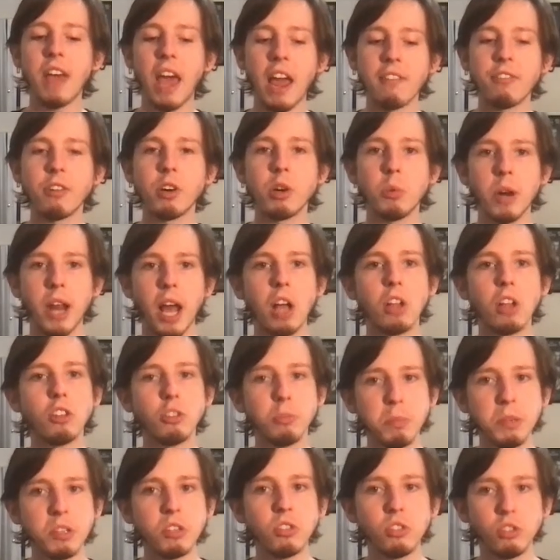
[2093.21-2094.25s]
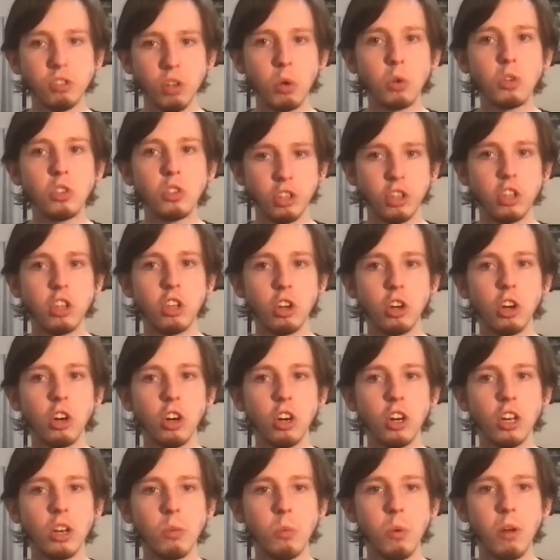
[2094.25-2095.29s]
everyone else be so
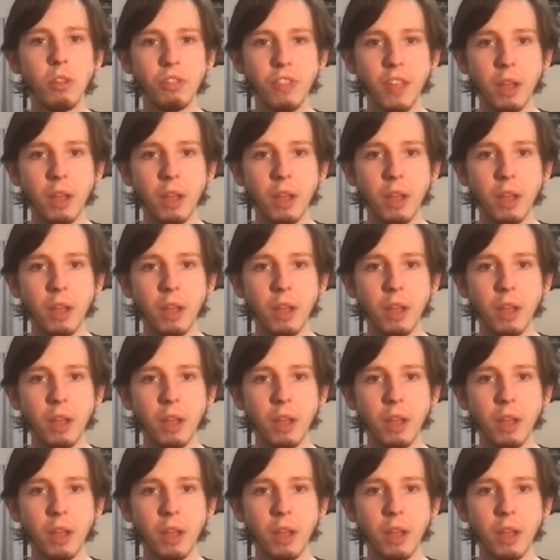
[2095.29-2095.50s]
secure in what